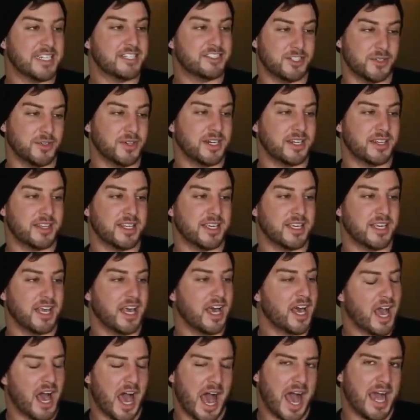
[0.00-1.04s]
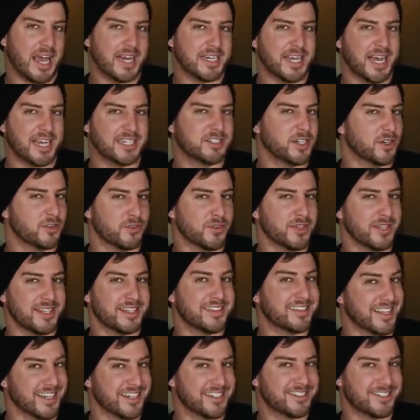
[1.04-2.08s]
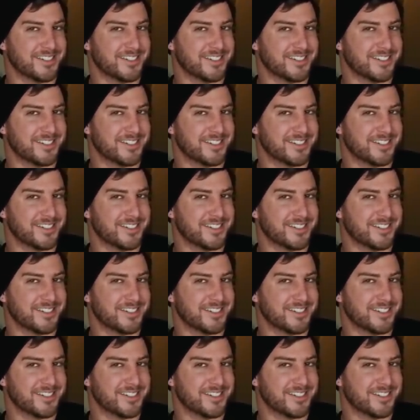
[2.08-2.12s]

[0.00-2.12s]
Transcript: it do anything? I, I don't really think